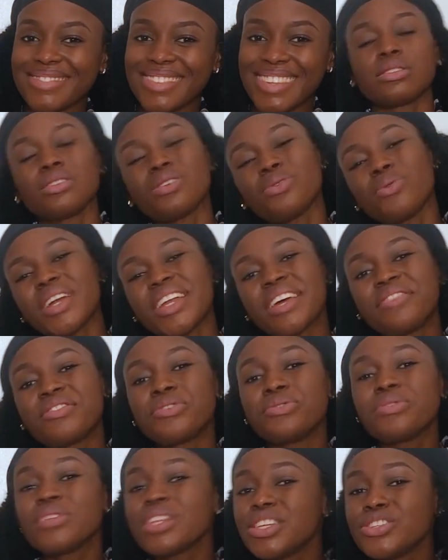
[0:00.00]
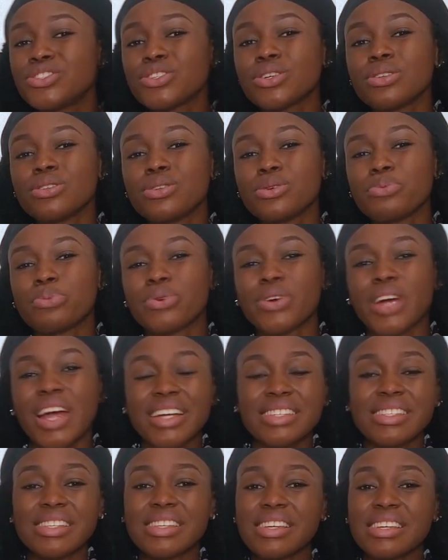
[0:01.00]
So whatever religion you
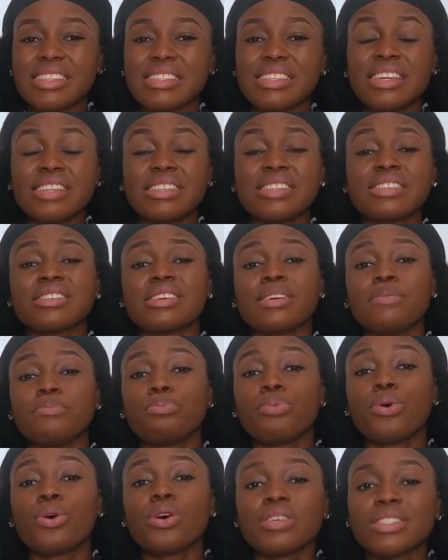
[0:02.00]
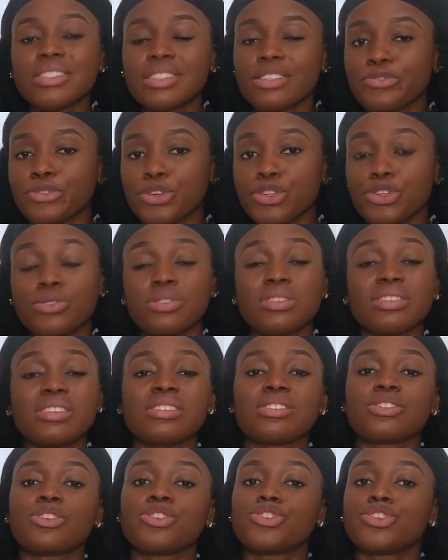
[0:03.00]
practice, it is important for you to
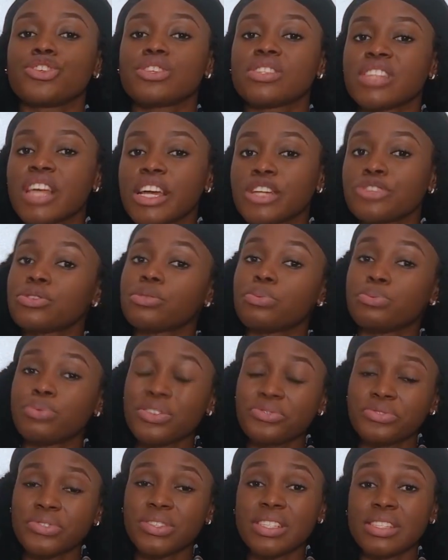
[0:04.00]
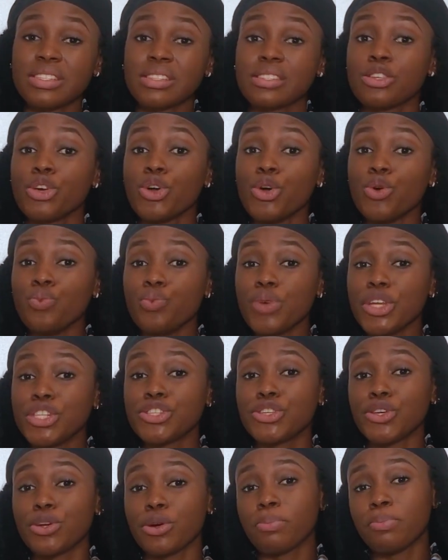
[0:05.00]
discuss your sexual preferences
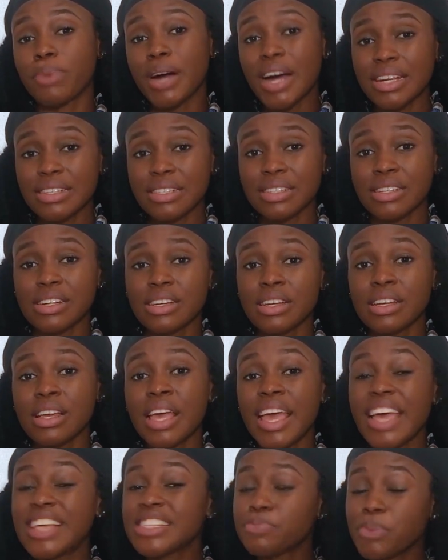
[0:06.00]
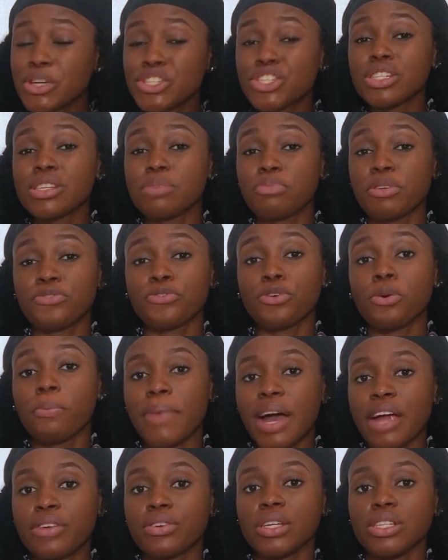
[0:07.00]
with your partner, especially before
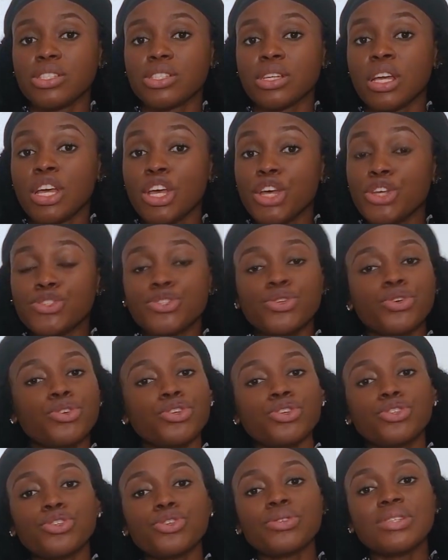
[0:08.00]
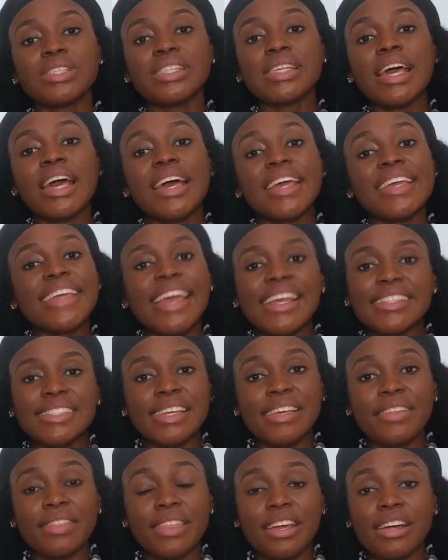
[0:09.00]
marriage, so you don't get
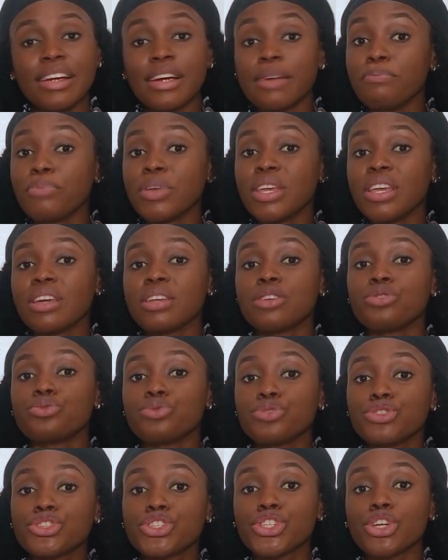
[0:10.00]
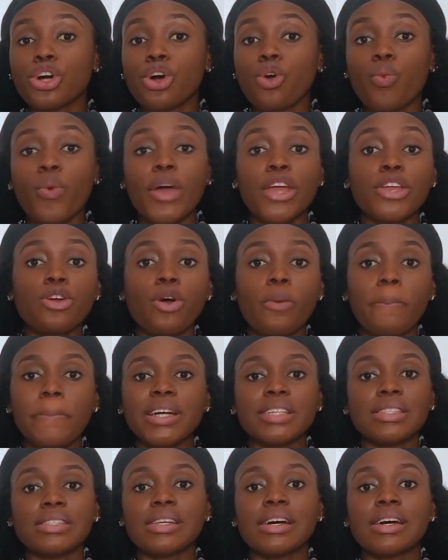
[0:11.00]
in there and be in a rude shock when your
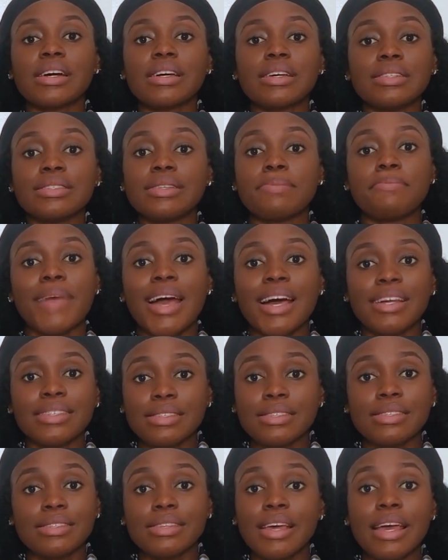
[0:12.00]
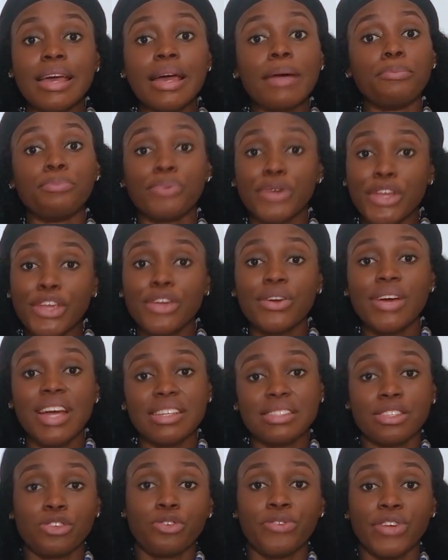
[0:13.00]
partner demands, "Bring your
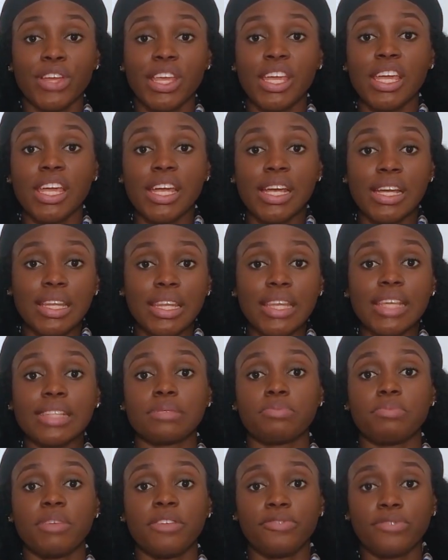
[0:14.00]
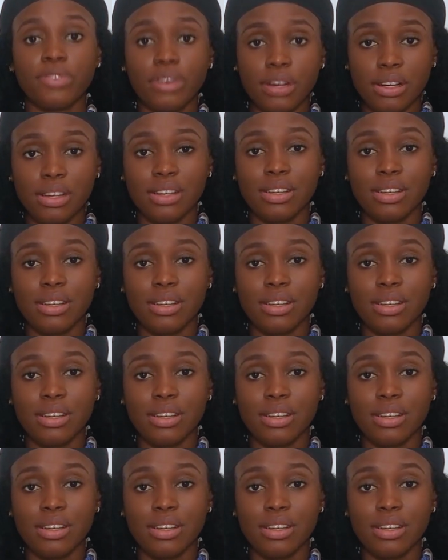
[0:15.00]
ass over here, let me fuck."